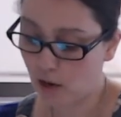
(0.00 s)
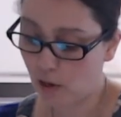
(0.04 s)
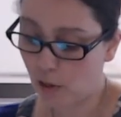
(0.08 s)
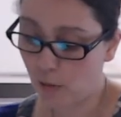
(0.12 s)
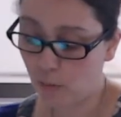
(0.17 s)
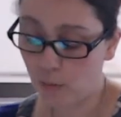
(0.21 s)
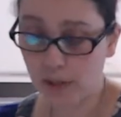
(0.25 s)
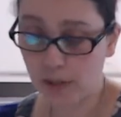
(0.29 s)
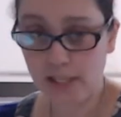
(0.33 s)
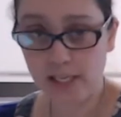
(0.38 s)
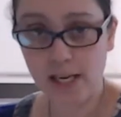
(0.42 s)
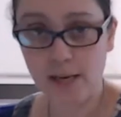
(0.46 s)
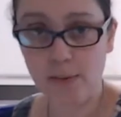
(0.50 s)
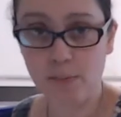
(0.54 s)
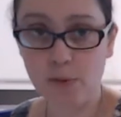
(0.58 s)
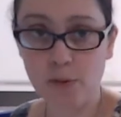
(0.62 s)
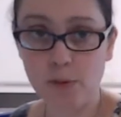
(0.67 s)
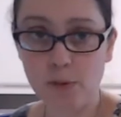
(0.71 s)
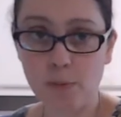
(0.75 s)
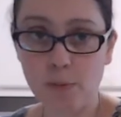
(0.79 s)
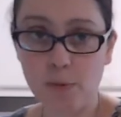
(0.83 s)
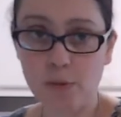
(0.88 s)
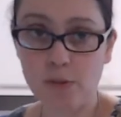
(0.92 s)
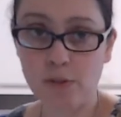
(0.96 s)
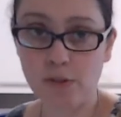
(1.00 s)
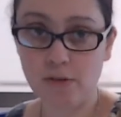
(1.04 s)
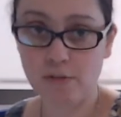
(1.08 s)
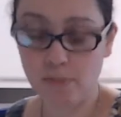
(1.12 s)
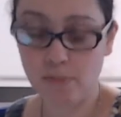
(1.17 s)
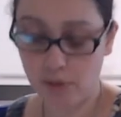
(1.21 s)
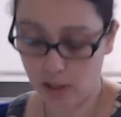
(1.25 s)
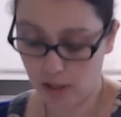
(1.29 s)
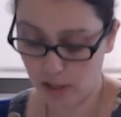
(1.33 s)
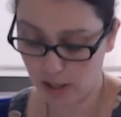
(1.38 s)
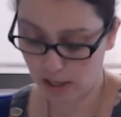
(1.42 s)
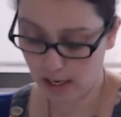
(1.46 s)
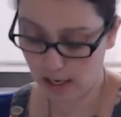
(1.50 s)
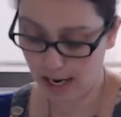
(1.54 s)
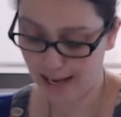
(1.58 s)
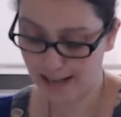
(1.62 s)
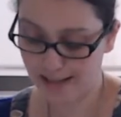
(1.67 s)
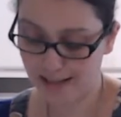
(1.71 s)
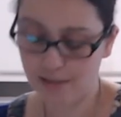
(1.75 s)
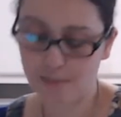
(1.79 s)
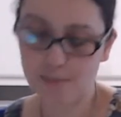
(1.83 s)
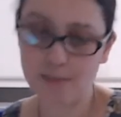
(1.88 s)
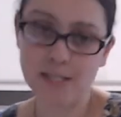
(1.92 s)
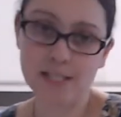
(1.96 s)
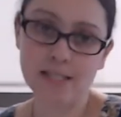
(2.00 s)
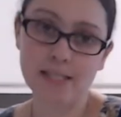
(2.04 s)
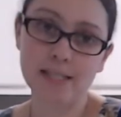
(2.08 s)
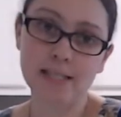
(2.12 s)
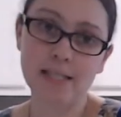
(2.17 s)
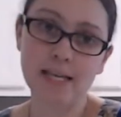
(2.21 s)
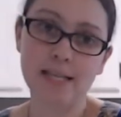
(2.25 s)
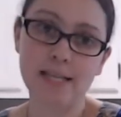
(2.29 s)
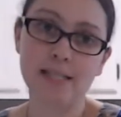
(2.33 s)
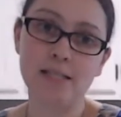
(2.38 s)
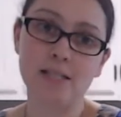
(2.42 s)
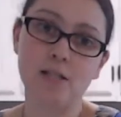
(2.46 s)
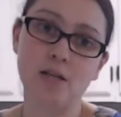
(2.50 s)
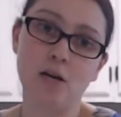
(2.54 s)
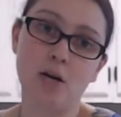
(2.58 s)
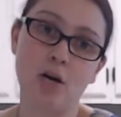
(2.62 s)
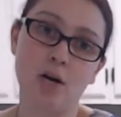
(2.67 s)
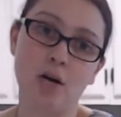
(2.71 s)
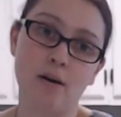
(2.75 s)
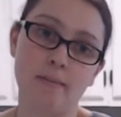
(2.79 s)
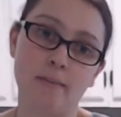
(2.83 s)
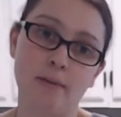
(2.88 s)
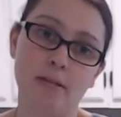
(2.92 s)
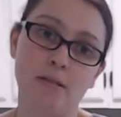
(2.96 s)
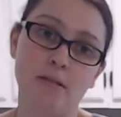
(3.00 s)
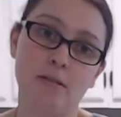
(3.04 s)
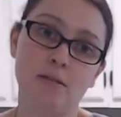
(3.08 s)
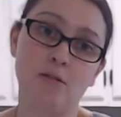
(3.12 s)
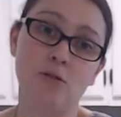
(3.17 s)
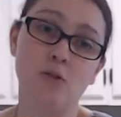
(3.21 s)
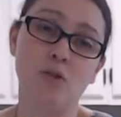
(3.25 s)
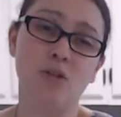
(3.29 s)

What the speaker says: 3 tablespoons of milk, and some sliced almonds.